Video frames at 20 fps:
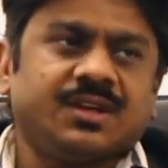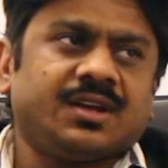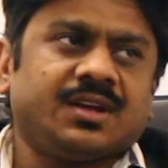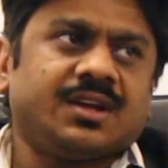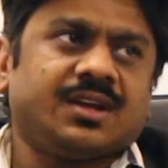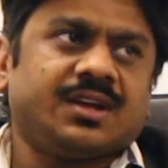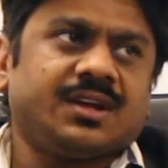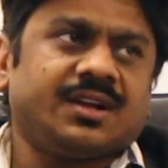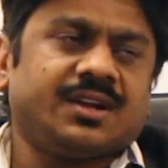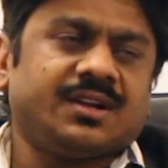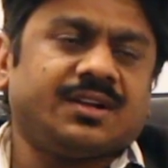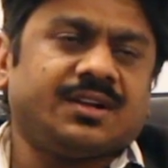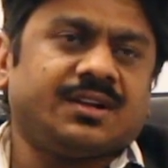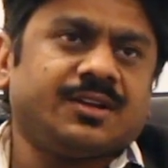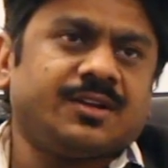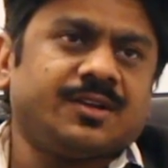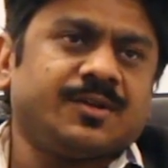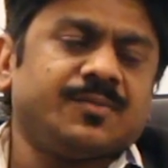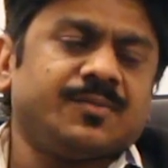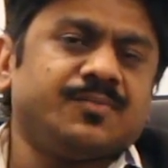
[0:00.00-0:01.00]
And
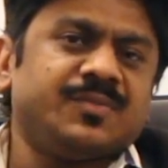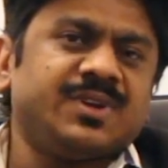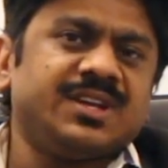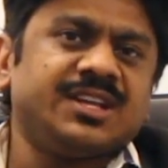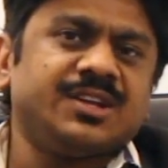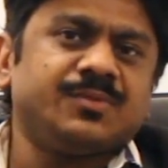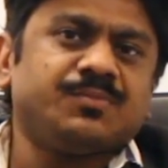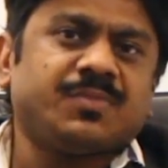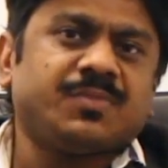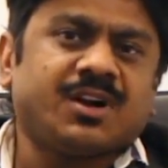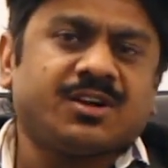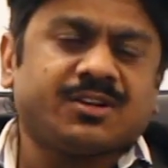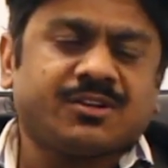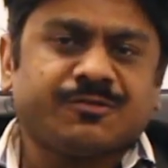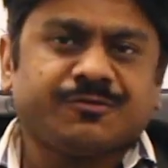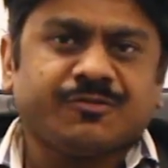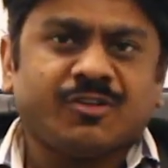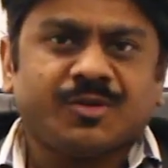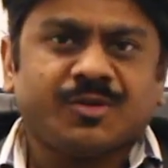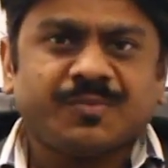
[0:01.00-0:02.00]
being part of
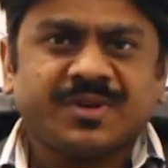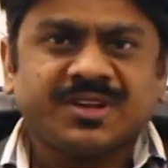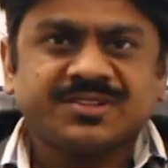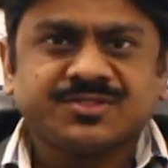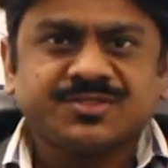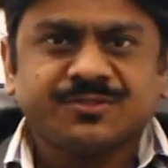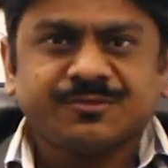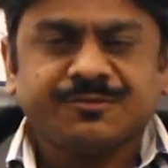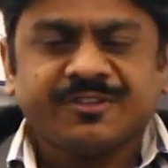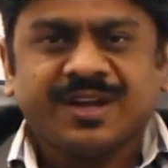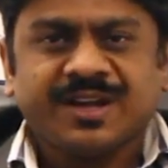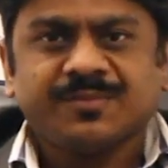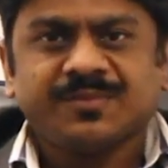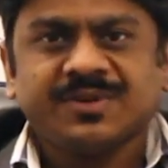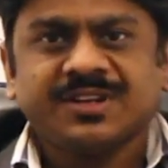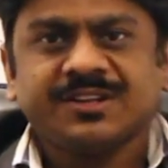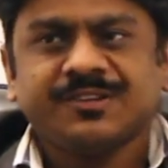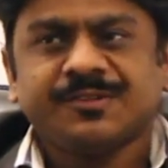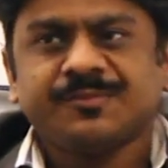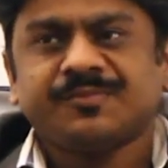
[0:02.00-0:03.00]
ONPASSIVE family
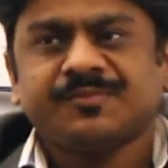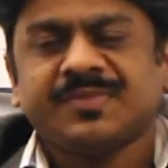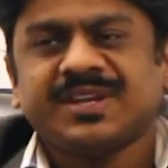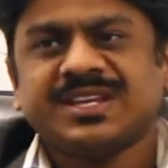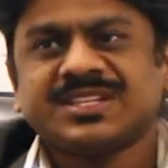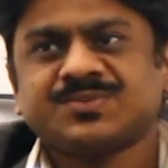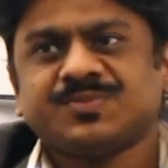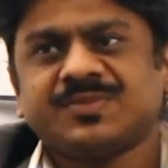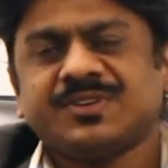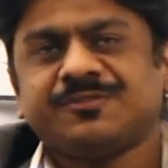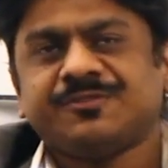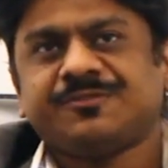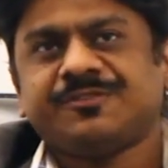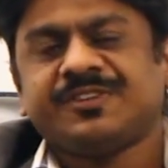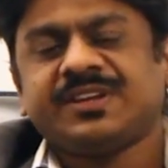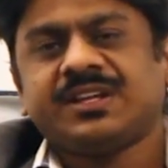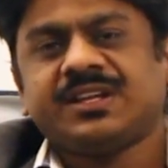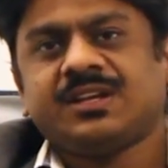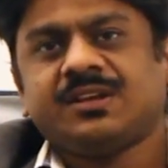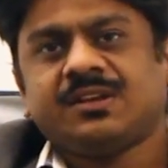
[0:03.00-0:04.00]
makes me
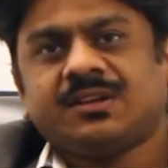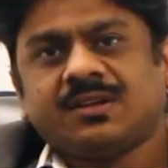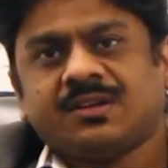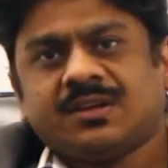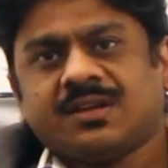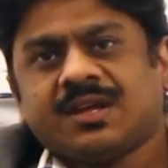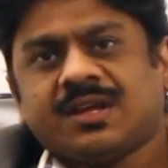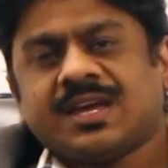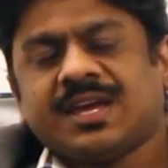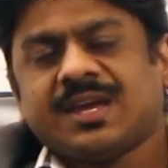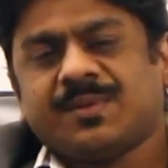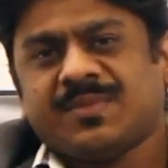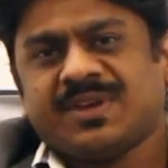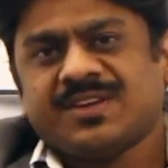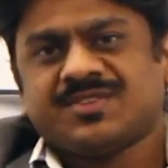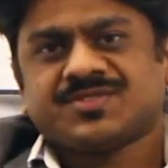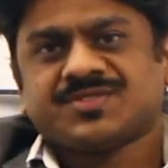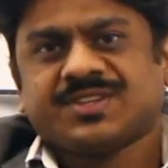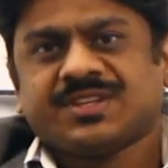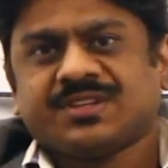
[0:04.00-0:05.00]
feel
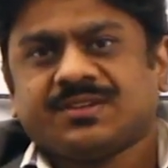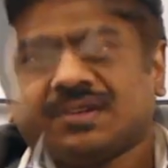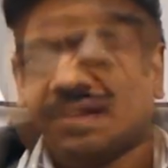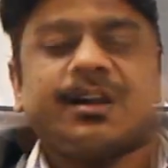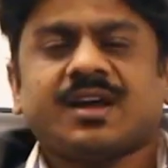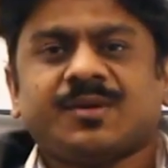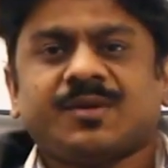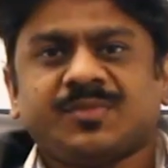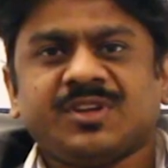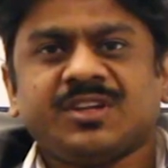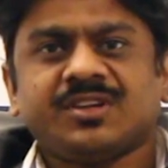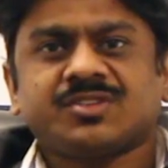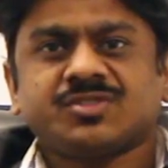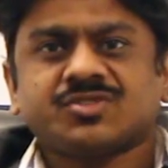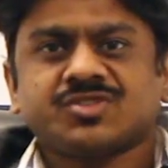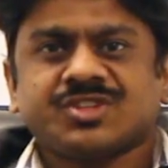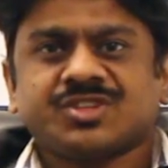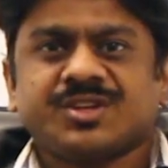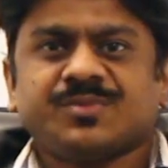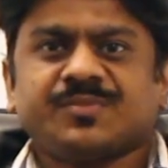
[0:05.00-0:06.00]
amazing.
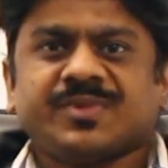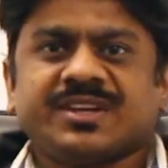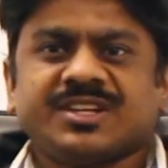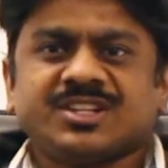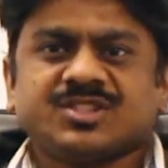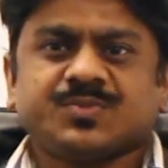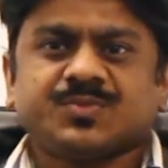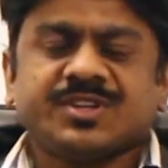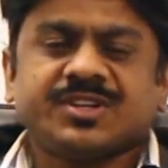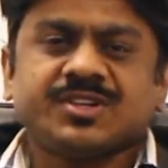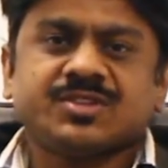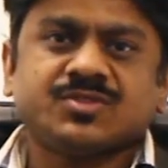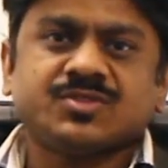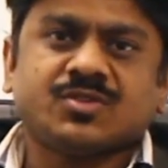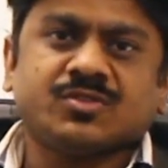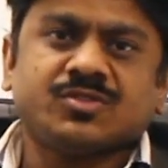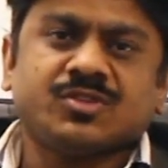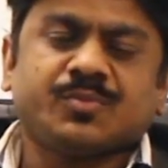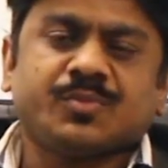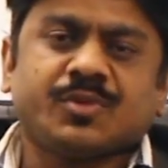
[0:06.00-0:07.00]
I'm here to share my
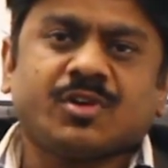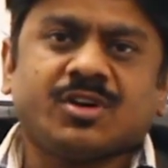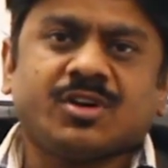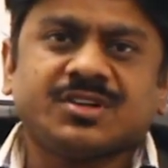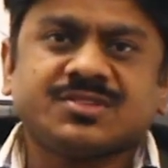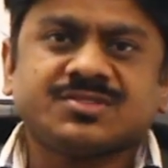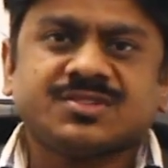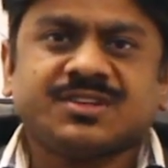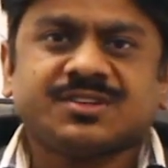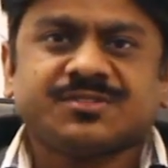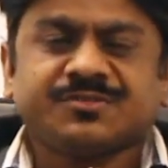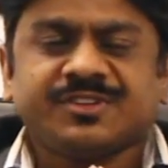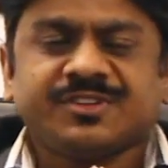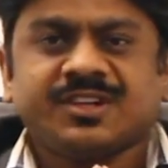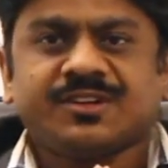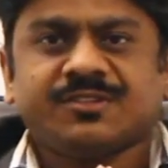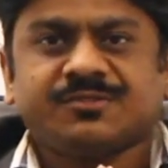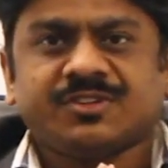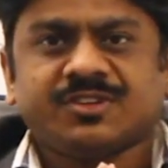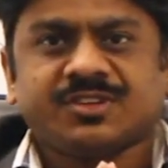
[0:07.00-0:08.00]
experience on the products
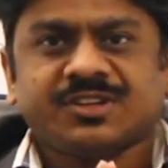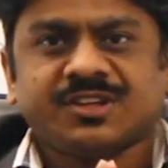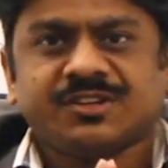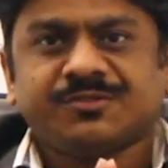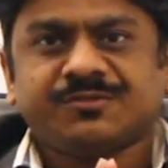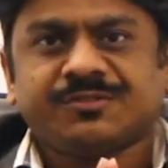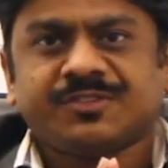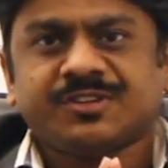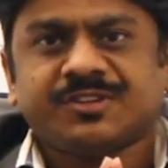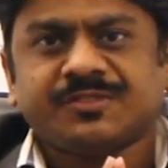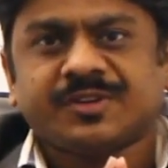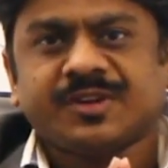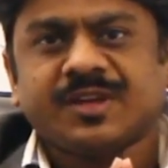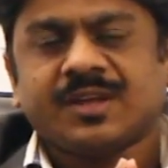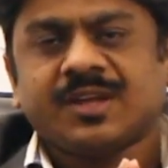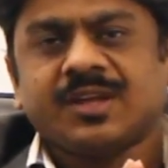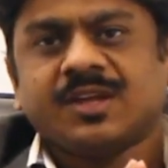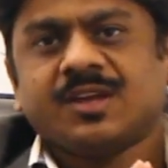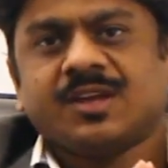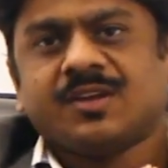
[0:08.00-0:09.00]
that we are working
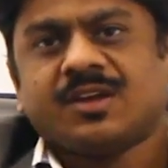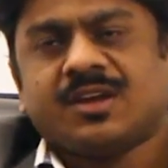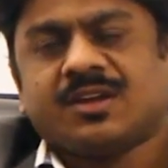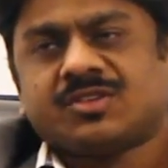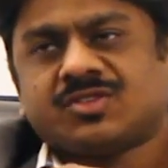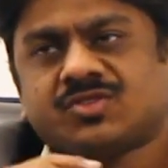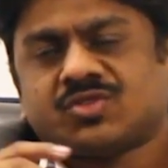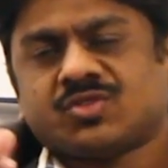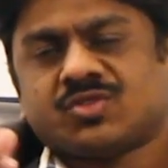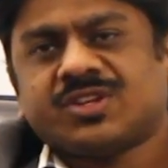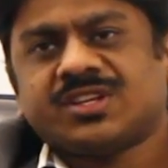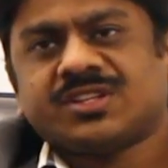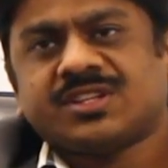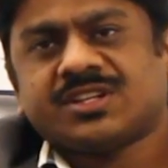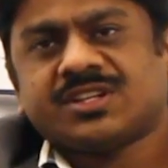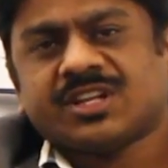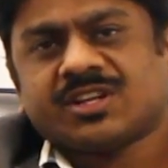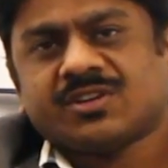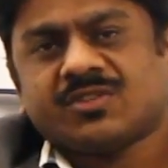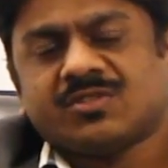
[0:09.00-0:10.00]
for.
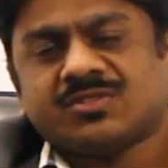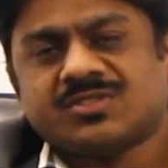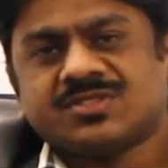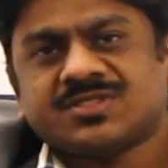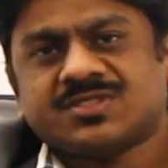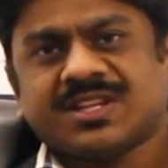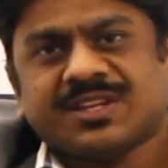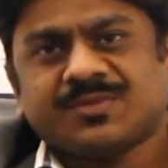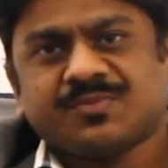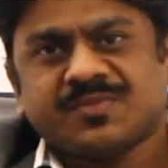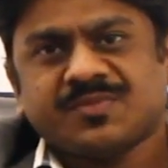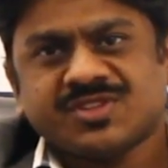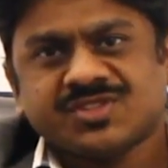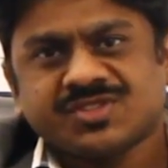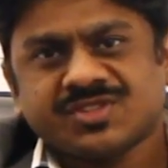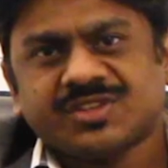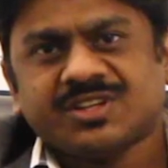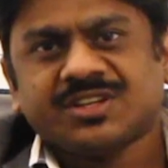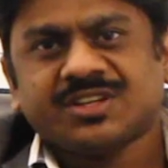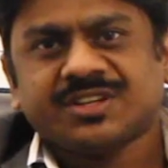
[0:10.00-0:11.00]
Today, the technologies
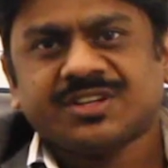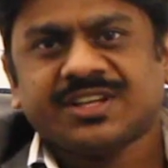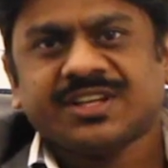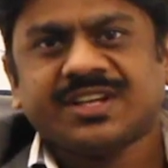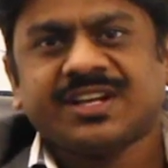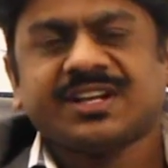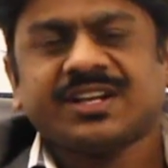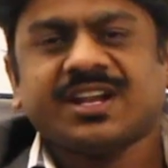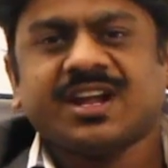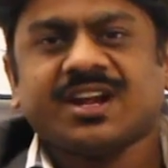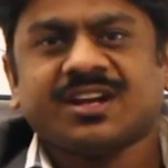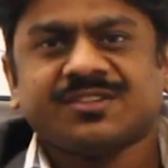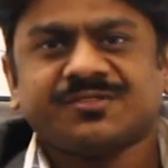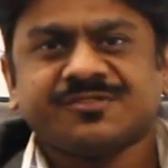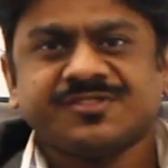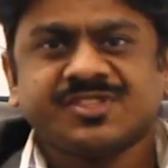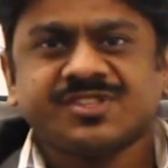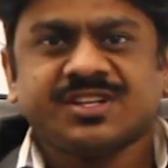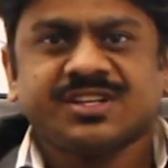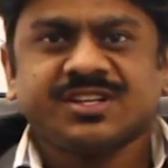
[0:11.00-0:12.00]
like machine learning
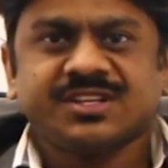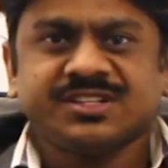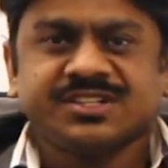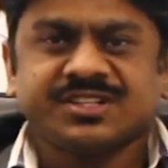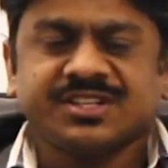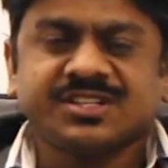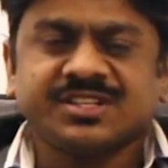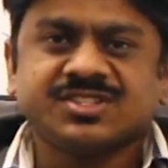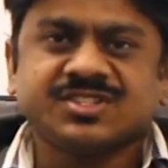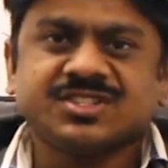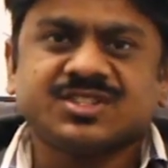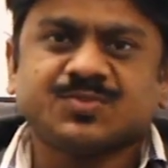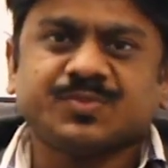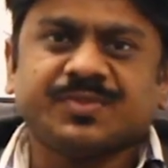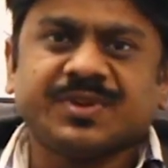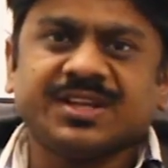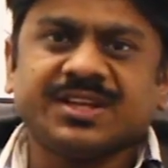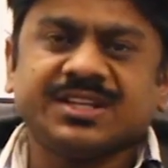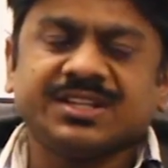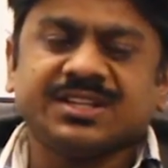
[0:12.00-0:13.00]
and artificial
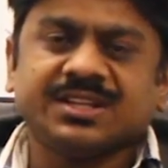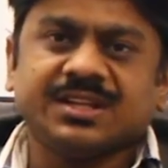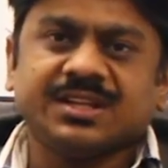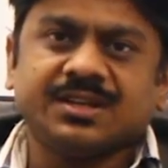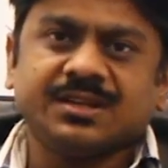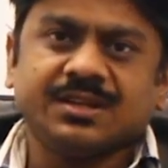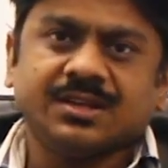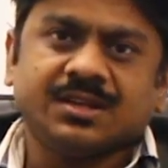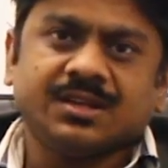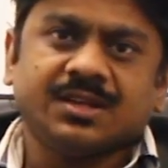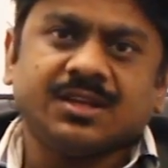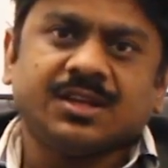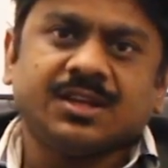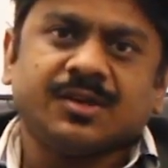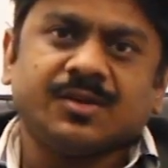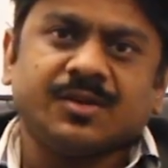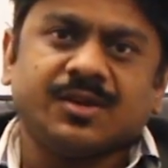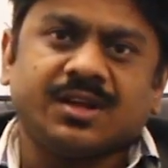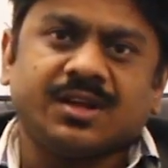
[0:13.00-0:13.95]
intelligence playing the